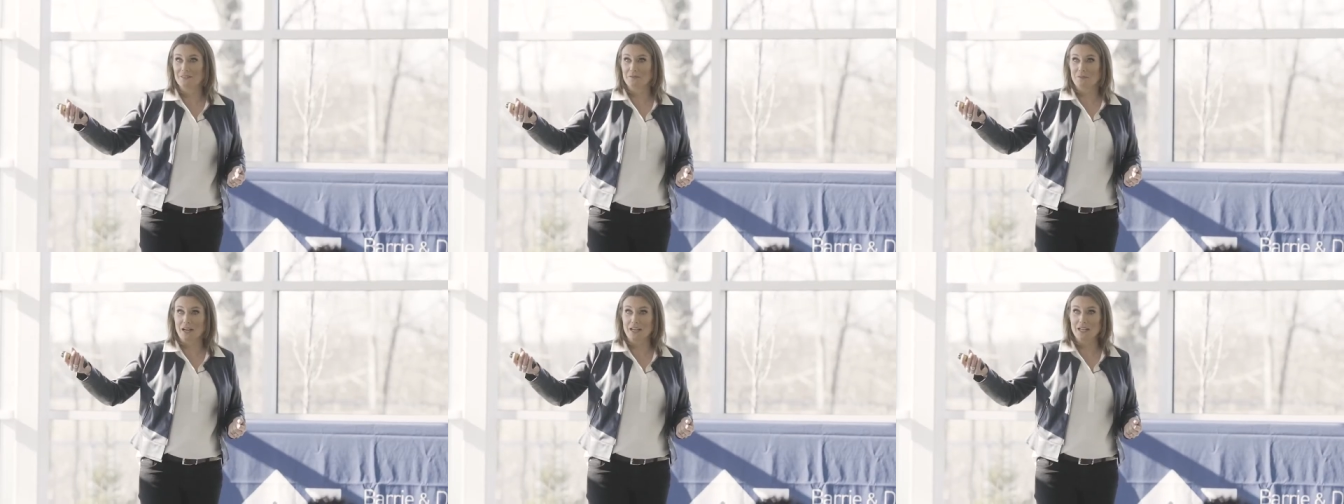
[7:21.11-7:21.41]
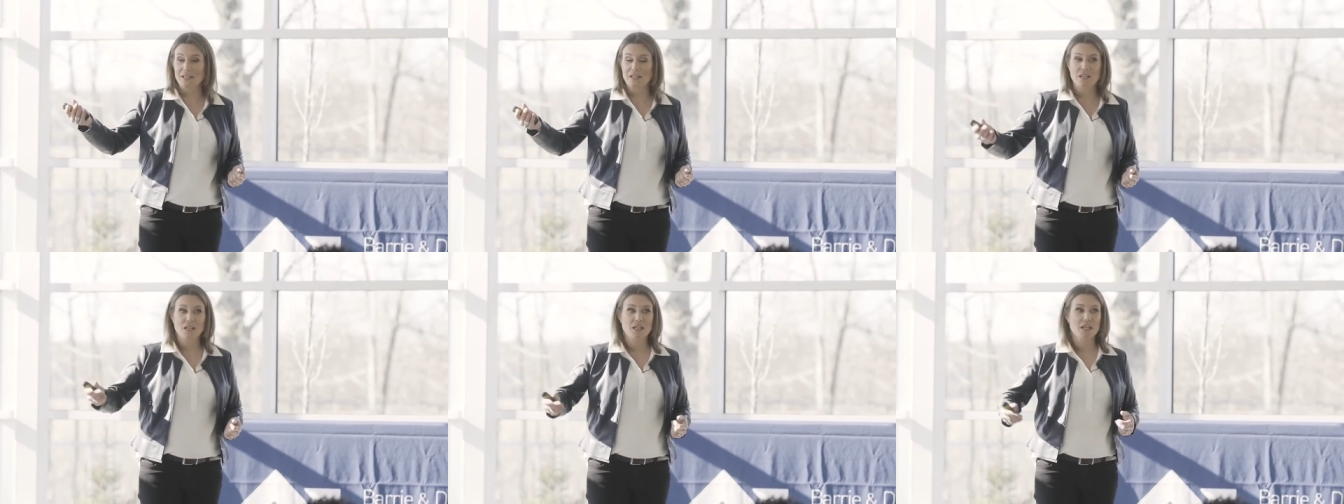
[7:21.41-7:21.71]

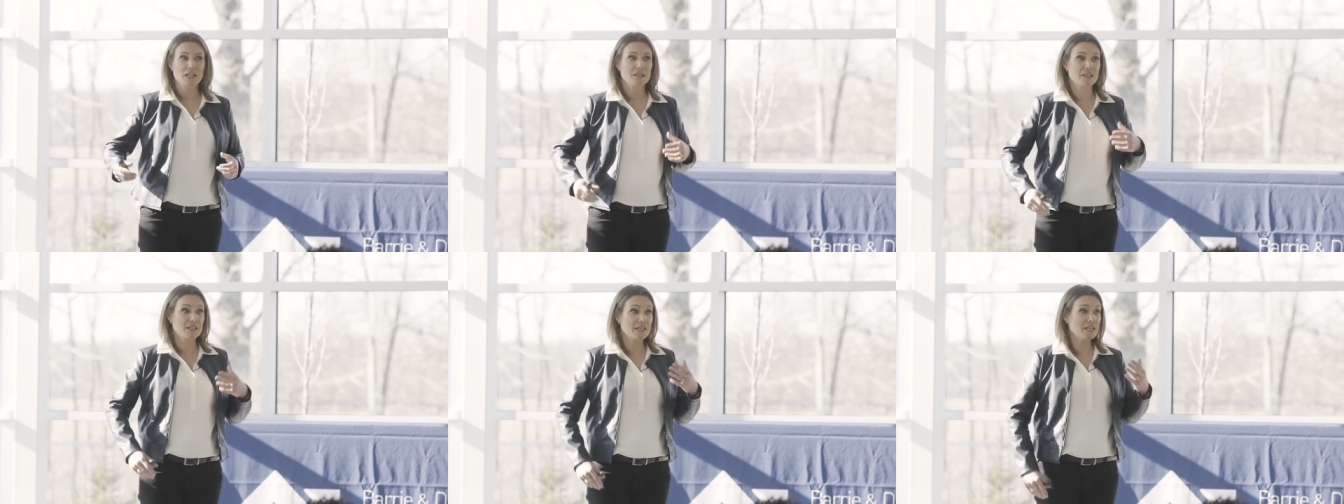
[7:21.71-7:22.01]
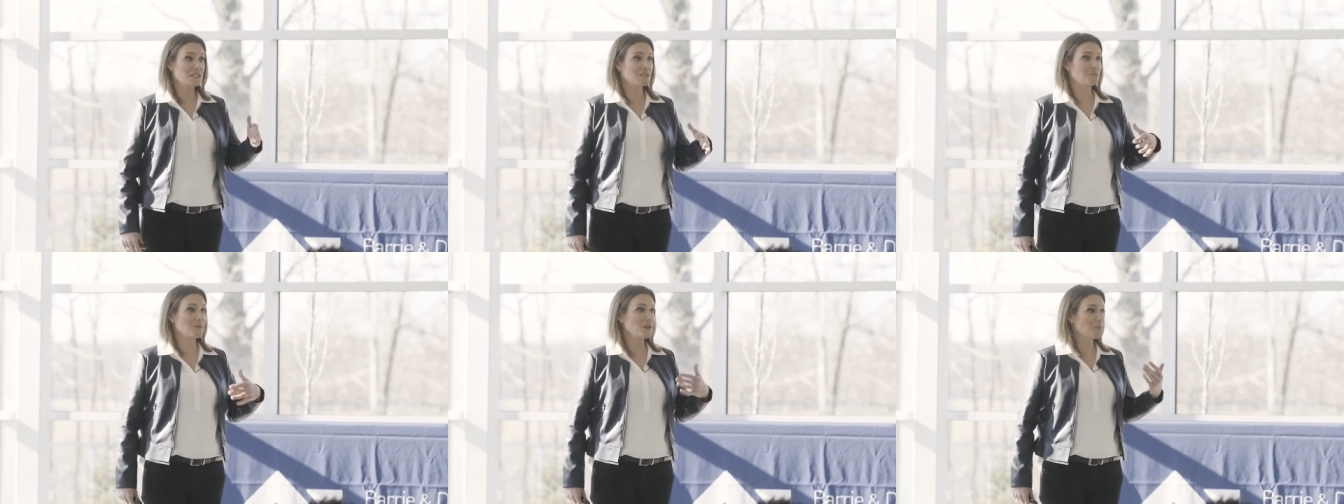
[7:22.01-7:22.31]
right?
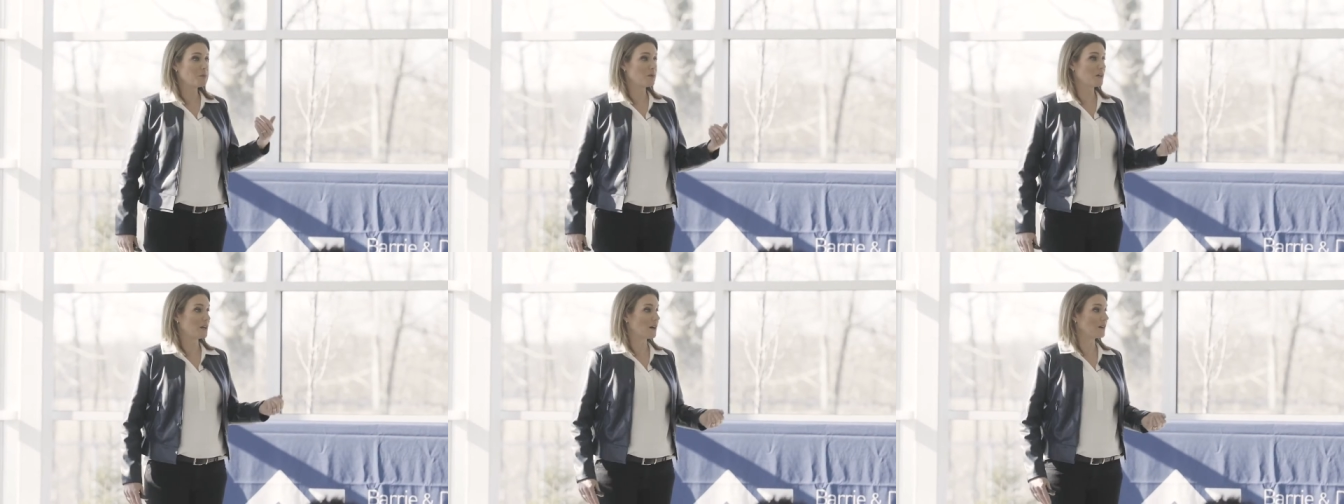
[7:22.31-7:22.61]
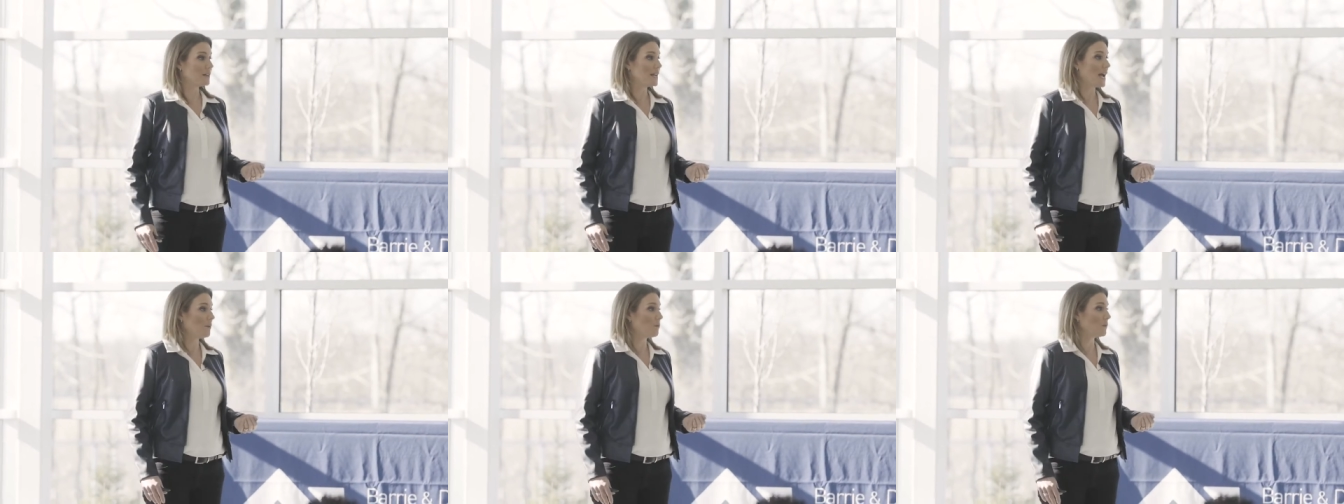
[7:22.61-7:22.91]
These people in
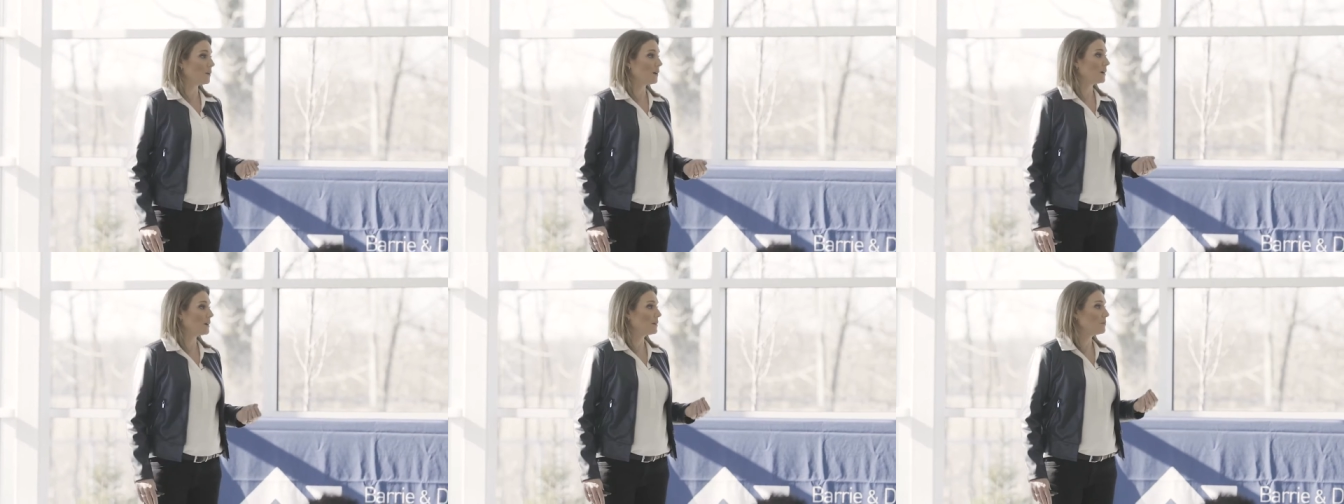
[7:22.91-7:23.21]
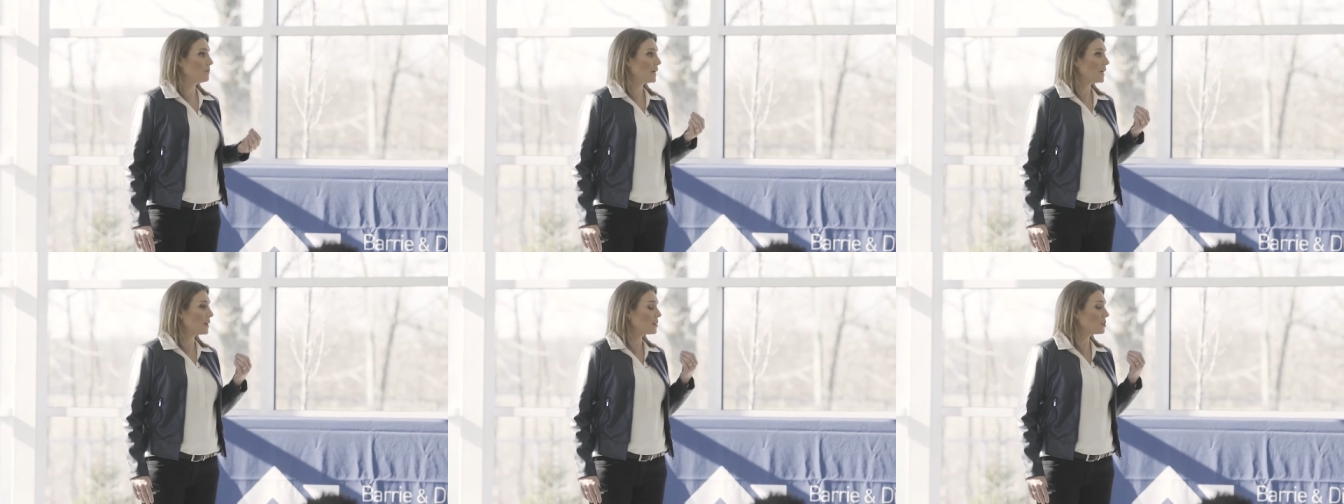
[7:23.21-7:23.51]
our network
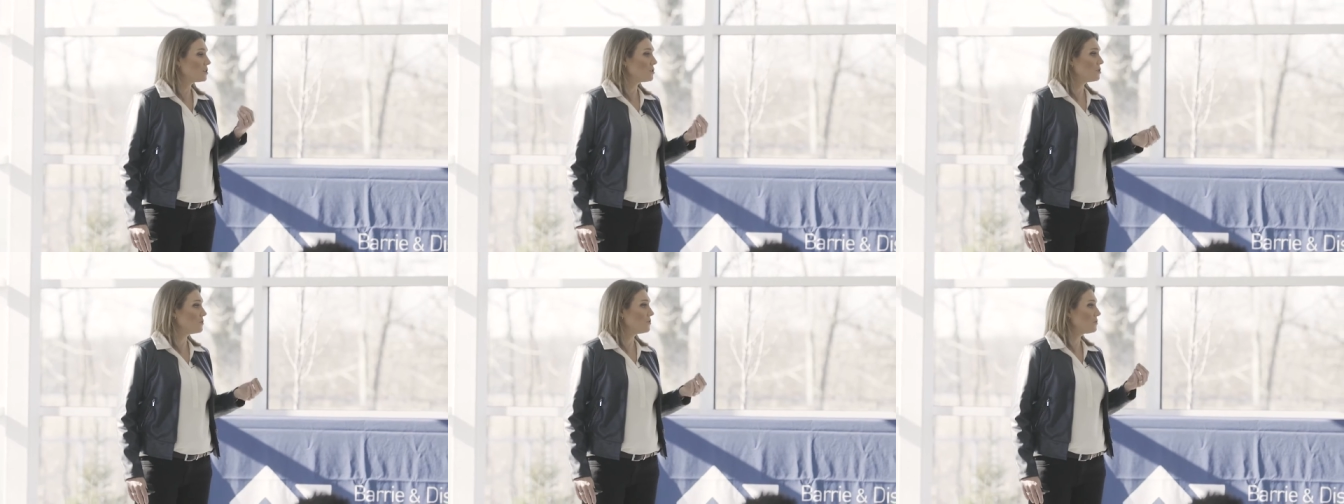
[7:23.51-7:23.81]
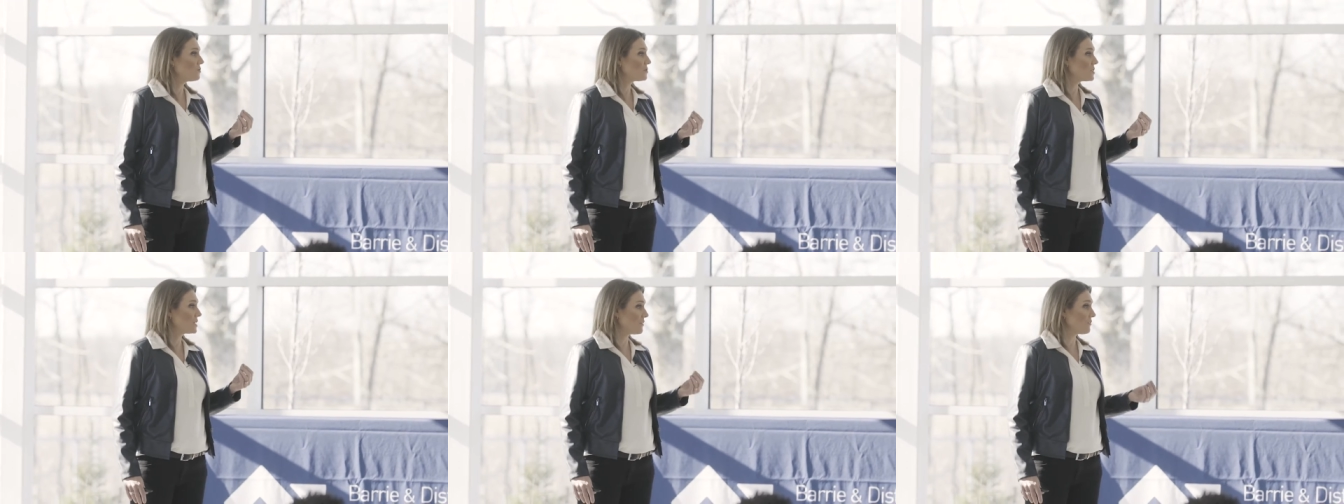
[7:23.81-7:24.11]
make a
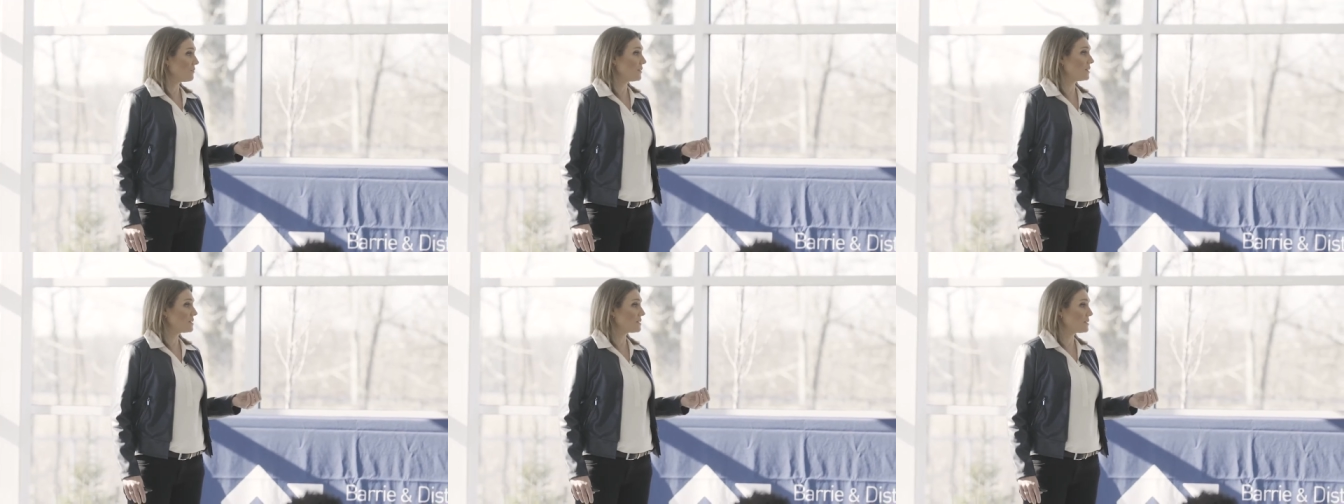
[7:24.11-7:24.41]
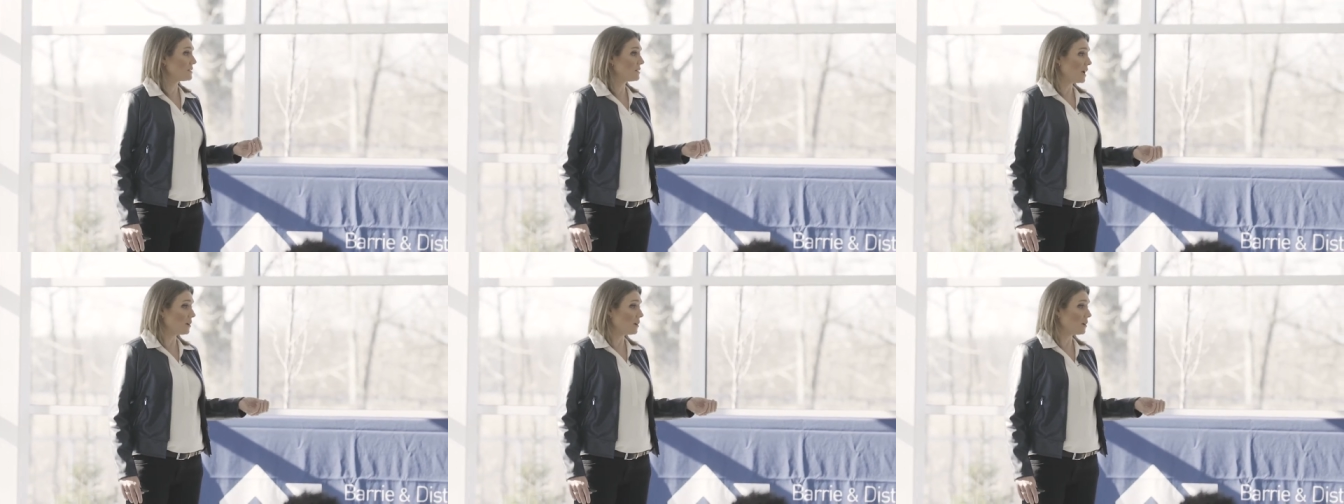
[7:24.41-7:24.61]
huge difference,